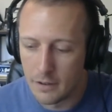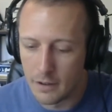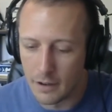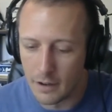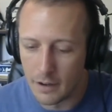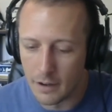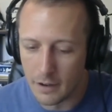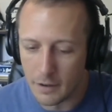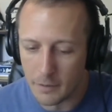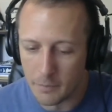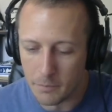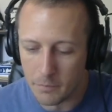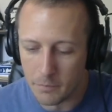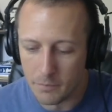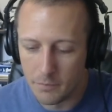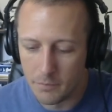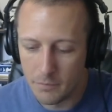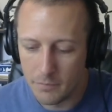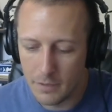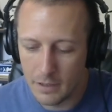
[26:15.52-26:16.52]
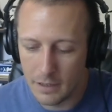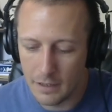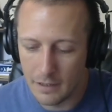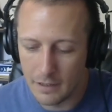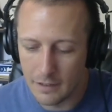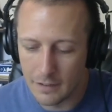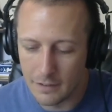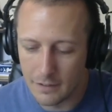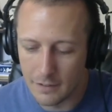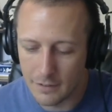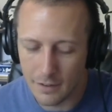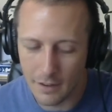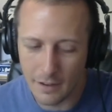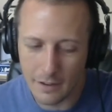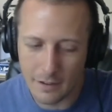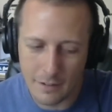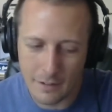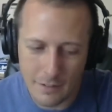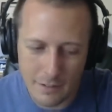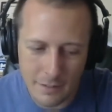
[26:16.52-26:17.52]
Um, and it's
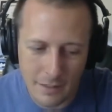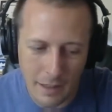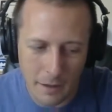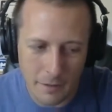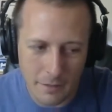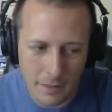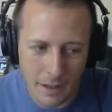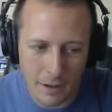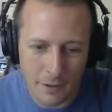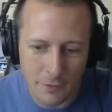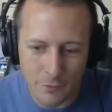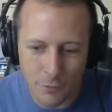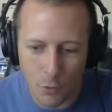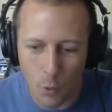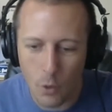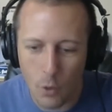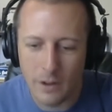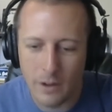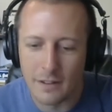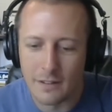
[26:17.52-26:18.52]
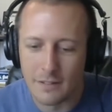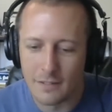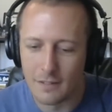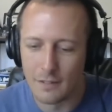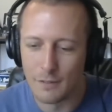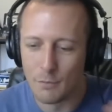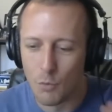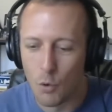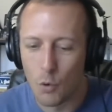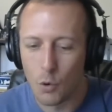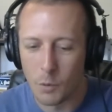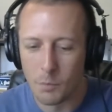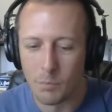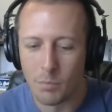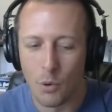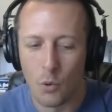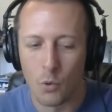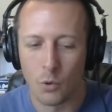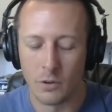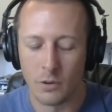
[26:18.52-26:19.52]
like that, that avoidance is more
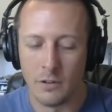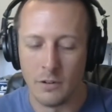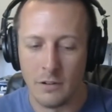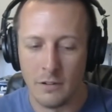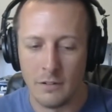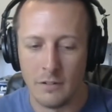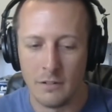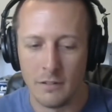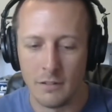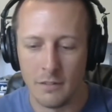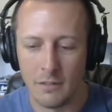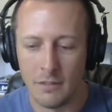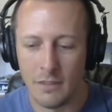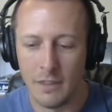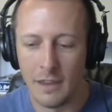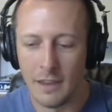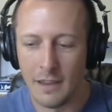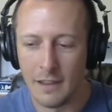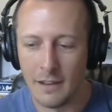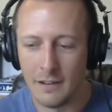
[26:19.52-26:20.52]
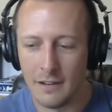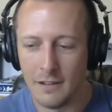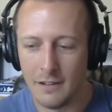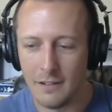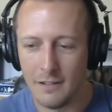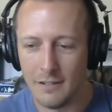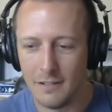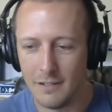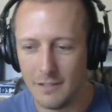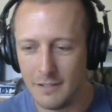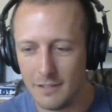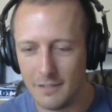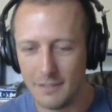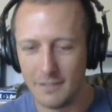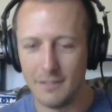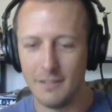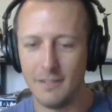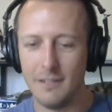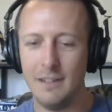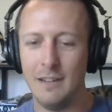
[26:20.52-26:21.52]
important than,
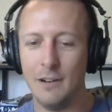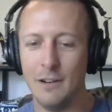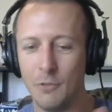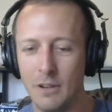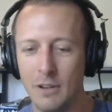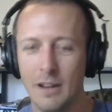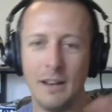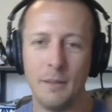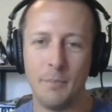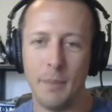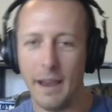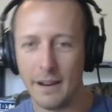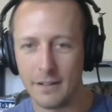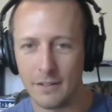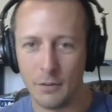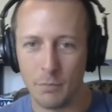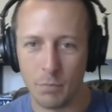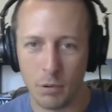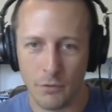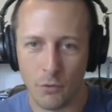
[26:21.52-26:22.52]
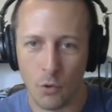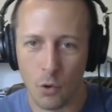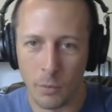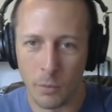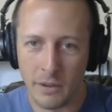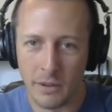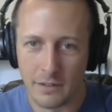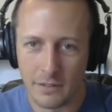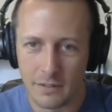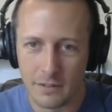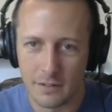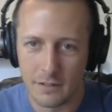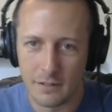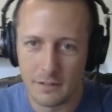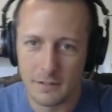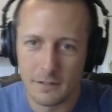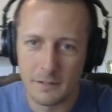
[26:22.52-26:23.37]
you know, getting yeah, back to performance.